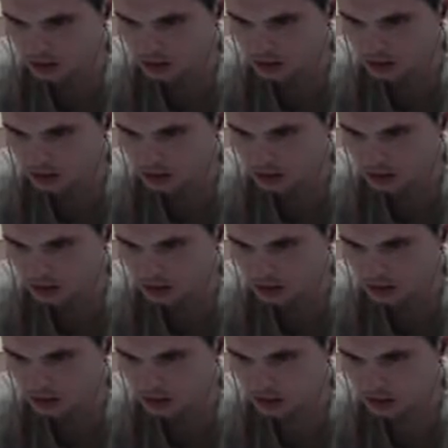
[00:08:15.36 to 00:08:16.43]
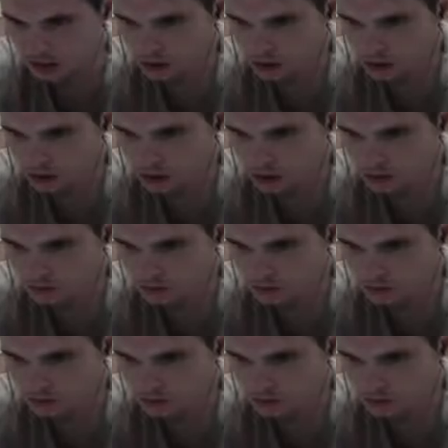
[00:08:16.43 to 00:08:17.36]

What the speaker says: [no speech]